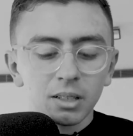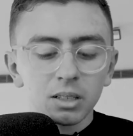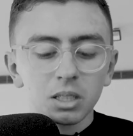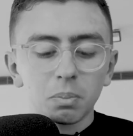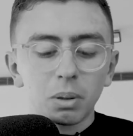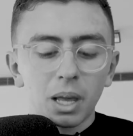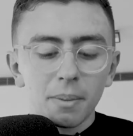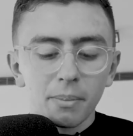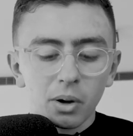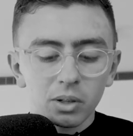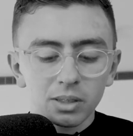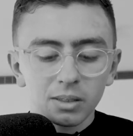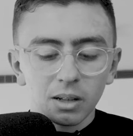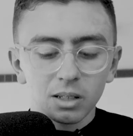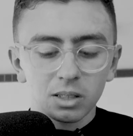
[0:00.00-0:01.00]
To play
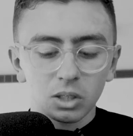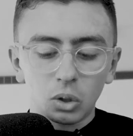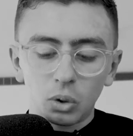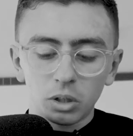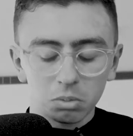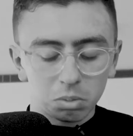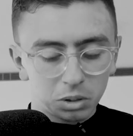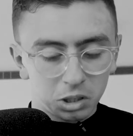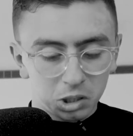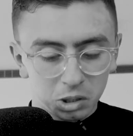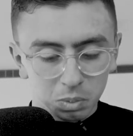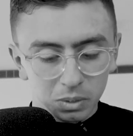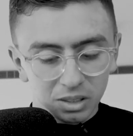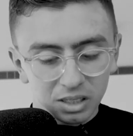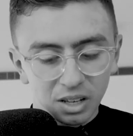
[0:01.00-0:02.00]
Mozart is incredibly
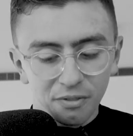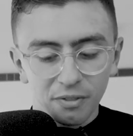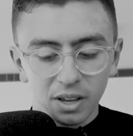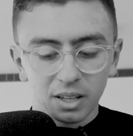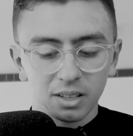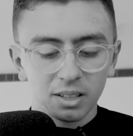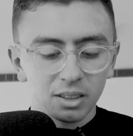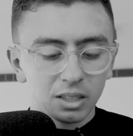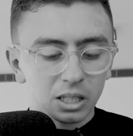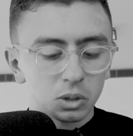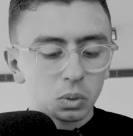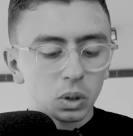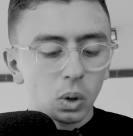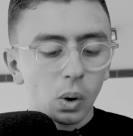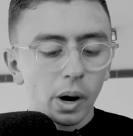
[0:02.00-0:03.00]
specific, thus
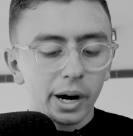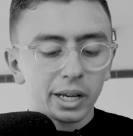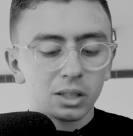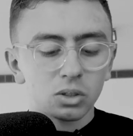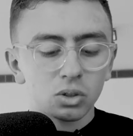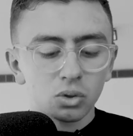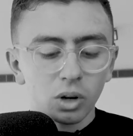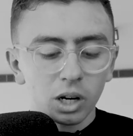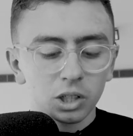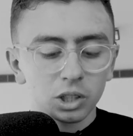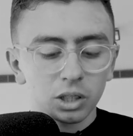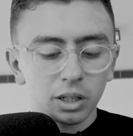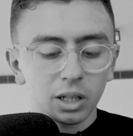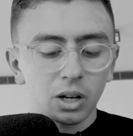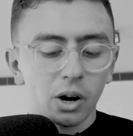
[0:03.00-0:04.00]
requiring
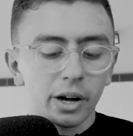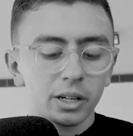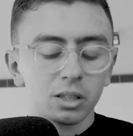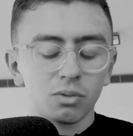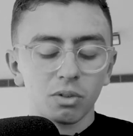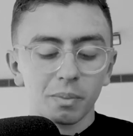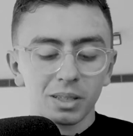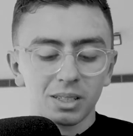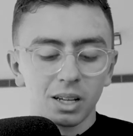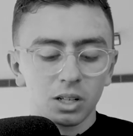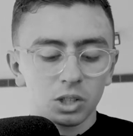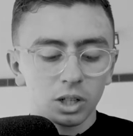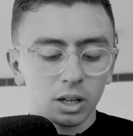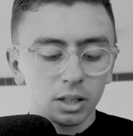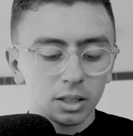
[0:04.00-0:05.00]
instruction and guidance from a
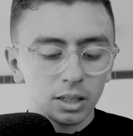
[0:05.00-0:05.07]
teacher.